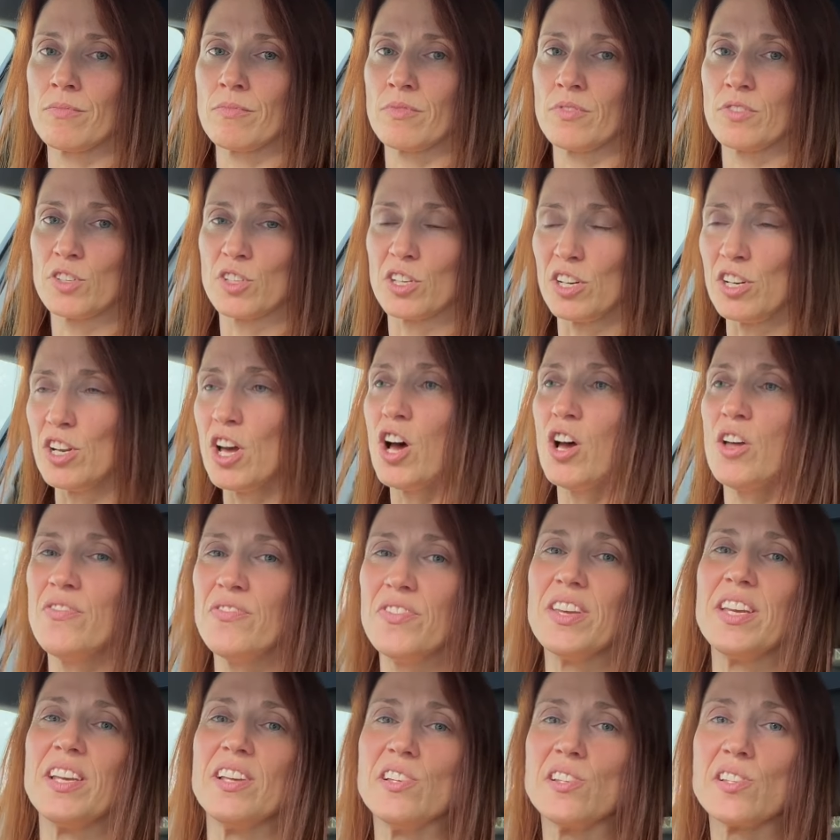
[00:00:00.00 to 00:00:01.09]
to learn
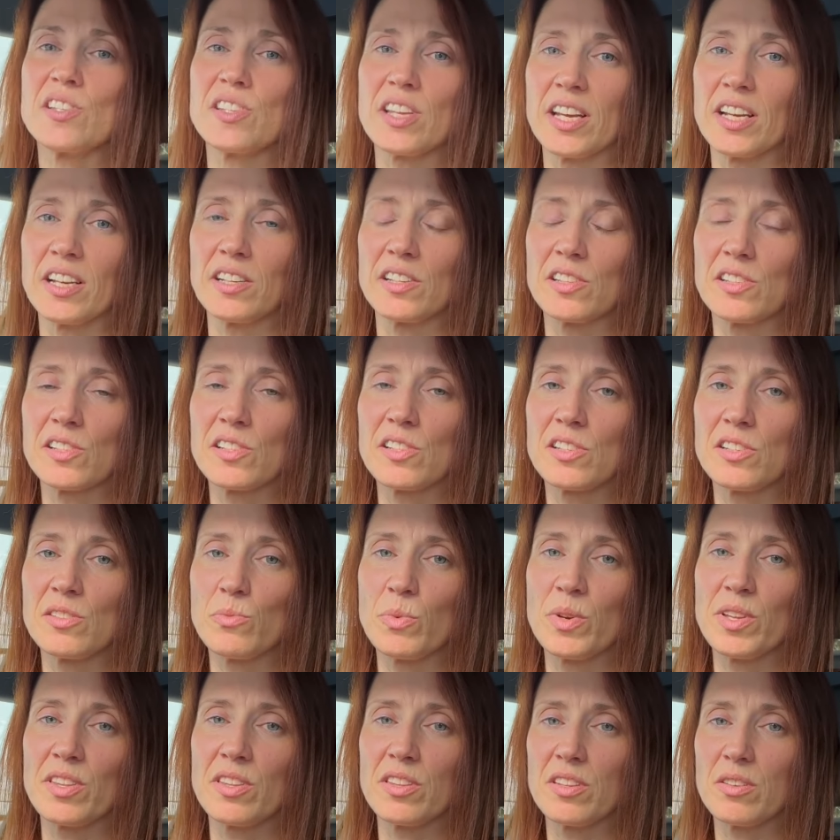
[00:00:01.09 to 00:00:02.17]
these things
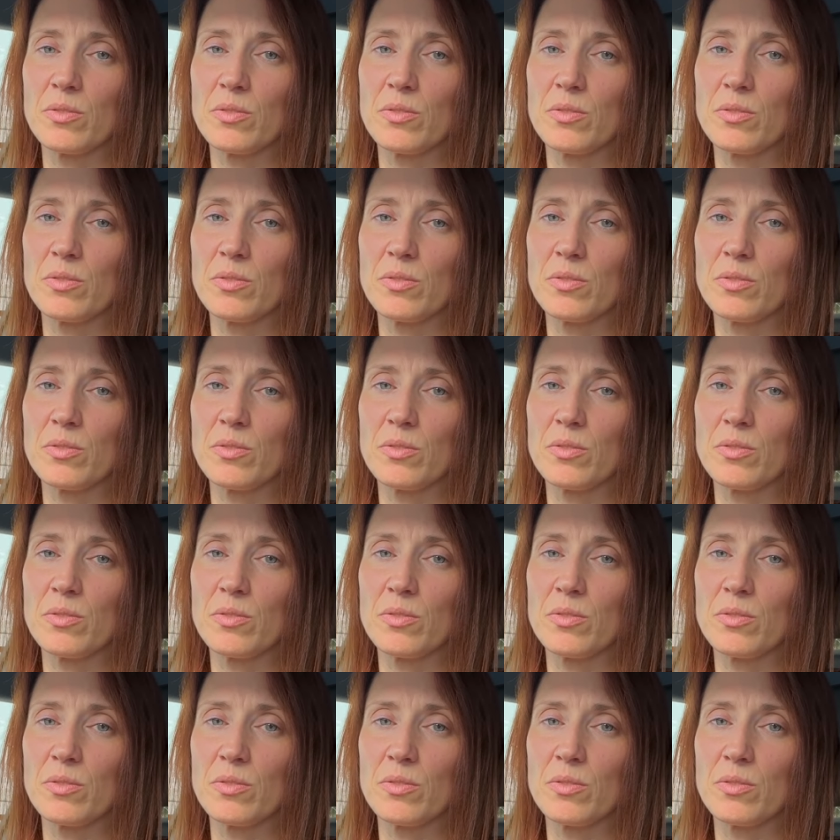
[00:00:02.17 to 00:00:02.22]
with